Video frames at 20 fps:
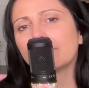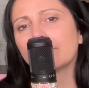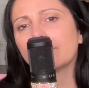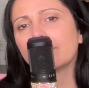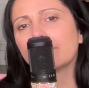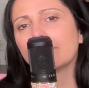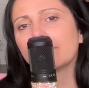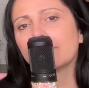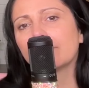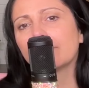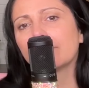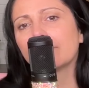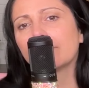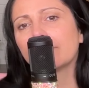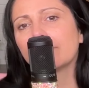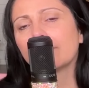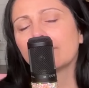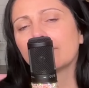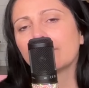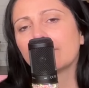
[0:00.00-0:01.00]

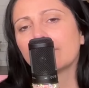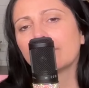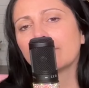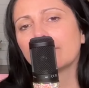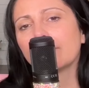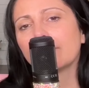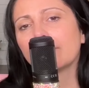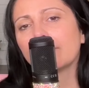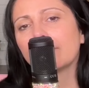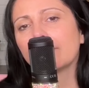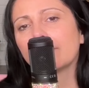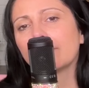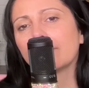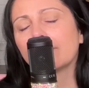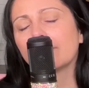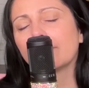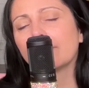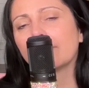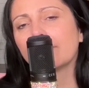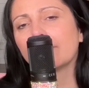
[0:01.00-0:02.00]

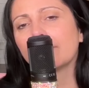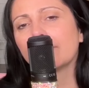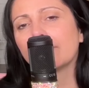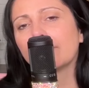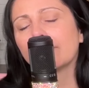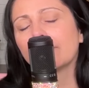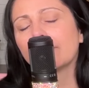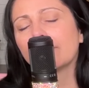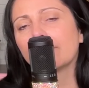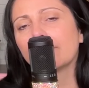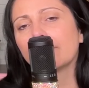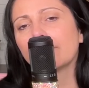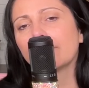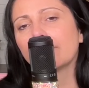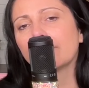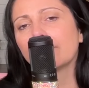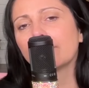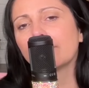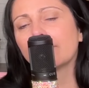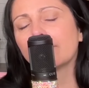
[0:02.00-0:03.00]

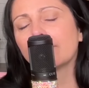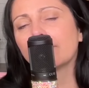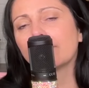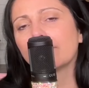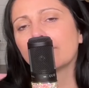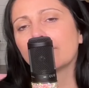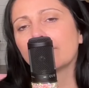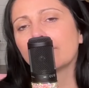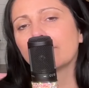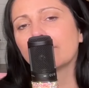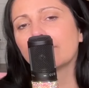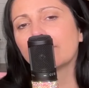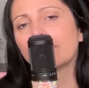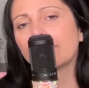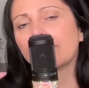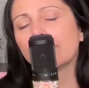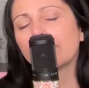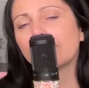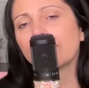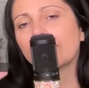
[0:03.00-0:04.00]

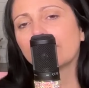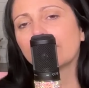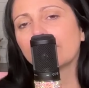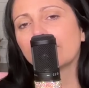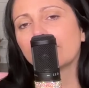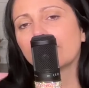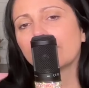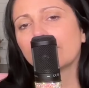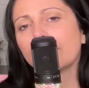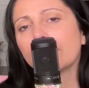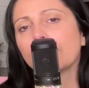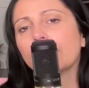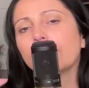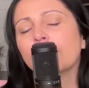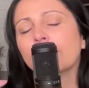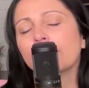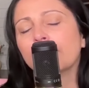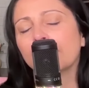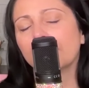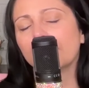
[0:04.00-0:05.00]

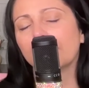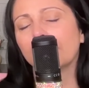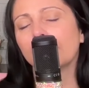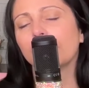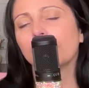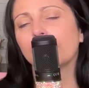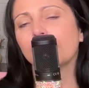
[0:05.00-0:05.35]
The person shown says nothing.